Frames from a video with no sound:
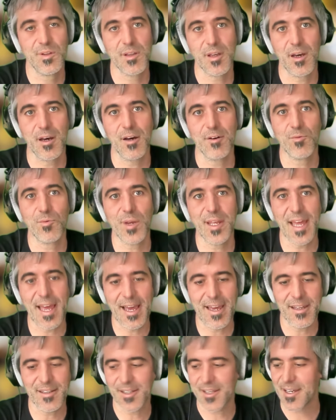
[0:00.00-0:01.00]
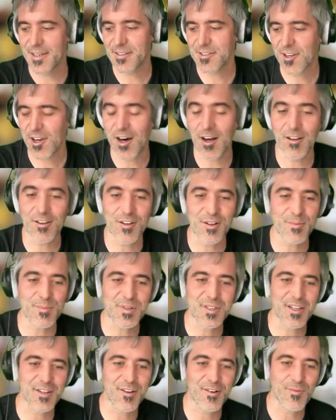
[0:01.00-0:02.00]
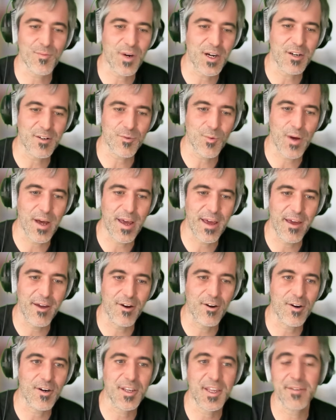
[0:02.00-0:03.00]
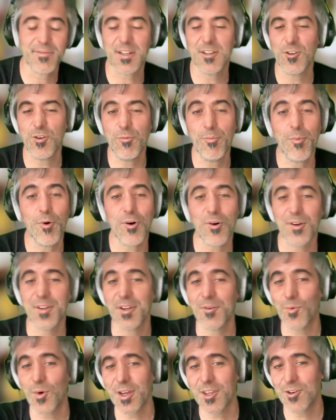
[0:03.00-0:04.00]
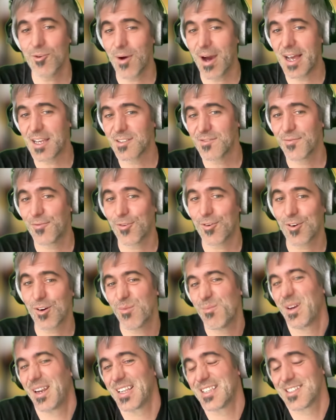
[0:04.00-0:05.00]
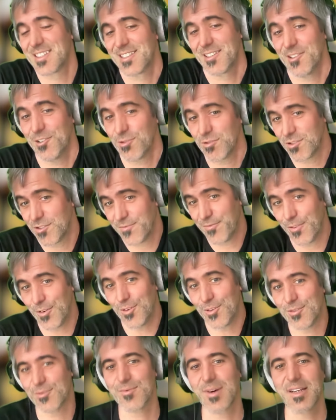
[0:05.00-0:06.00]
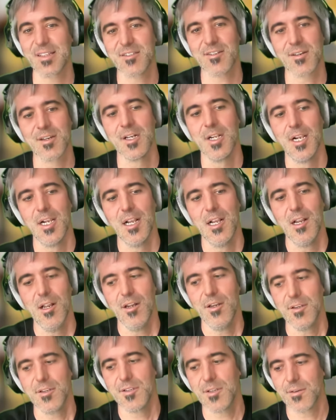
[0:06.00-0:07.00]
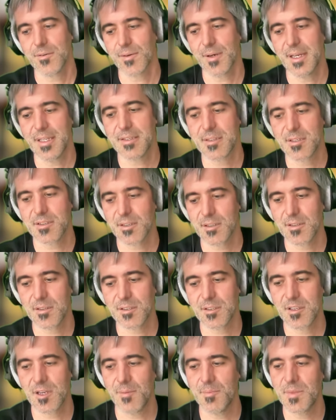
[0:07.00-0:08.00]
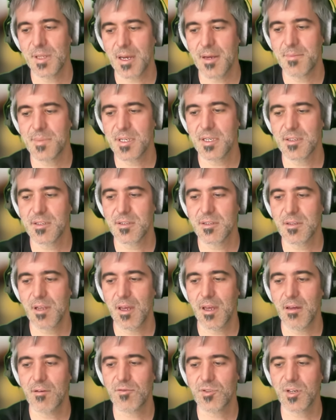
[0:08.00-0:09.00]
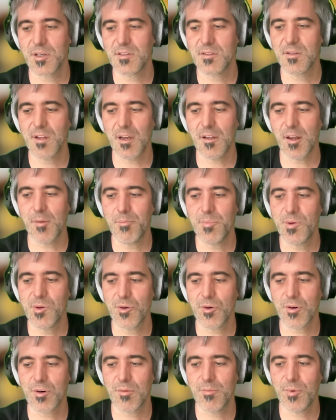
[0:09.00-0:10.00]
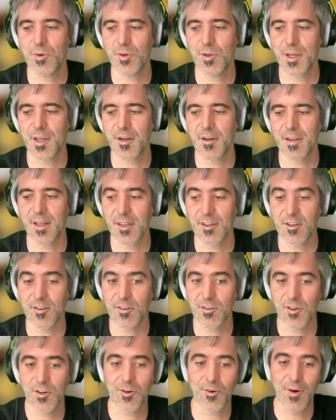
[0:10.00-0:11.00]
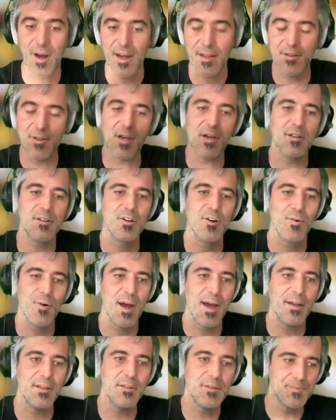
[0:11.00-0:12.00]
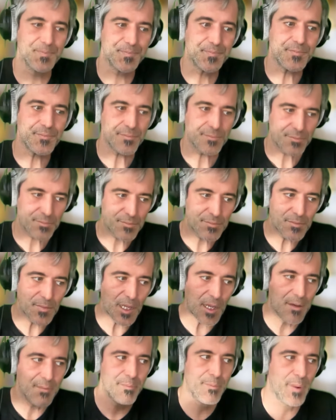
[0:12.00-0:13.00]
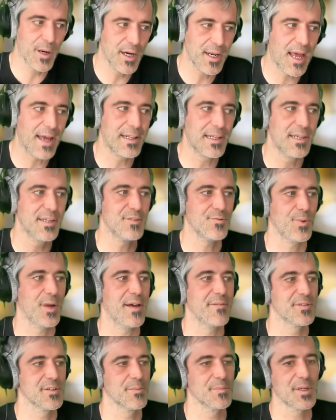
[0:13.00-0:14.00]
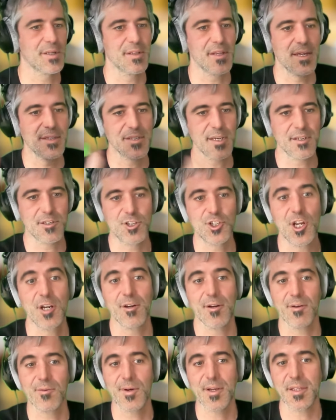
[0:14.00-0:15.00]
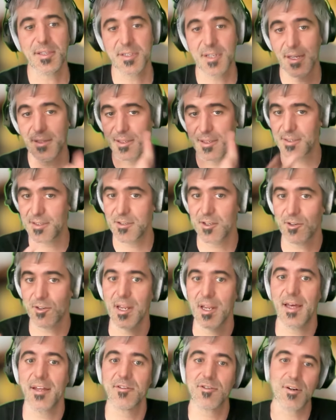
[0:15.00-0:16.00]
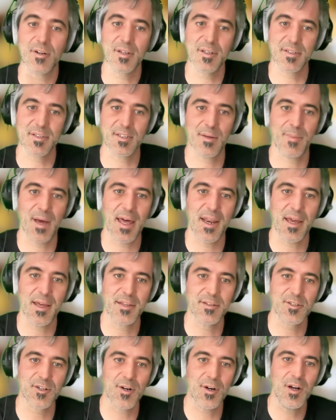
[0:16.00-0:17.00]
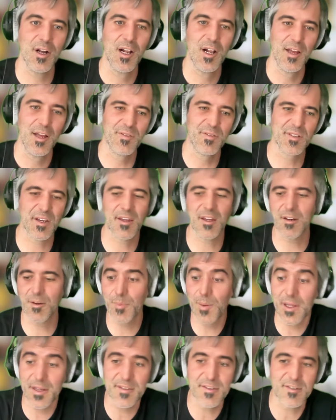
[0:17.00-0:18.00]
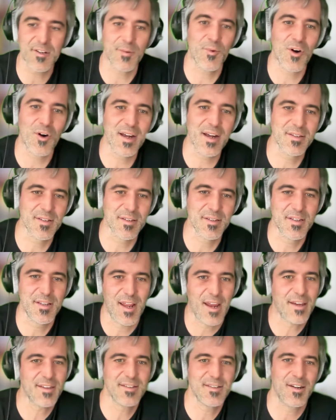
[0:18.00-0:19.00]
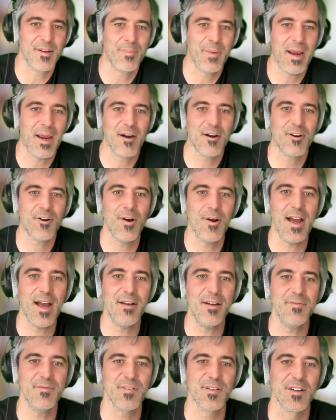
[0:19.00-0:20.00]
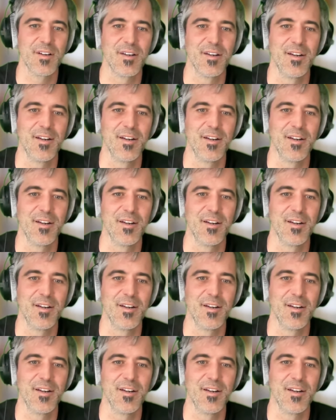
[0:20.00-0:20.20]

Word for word: uh, re-alias columns in a weird way or giving you more than what you ask for, but it's useful, right? So, so it's sometimes it's so it's not a pure boolean on like correct, not correct, but at least we have something that's like generally we can say this is answer, this is a bad answer. If you say, can you please summarize this text in a paragraph?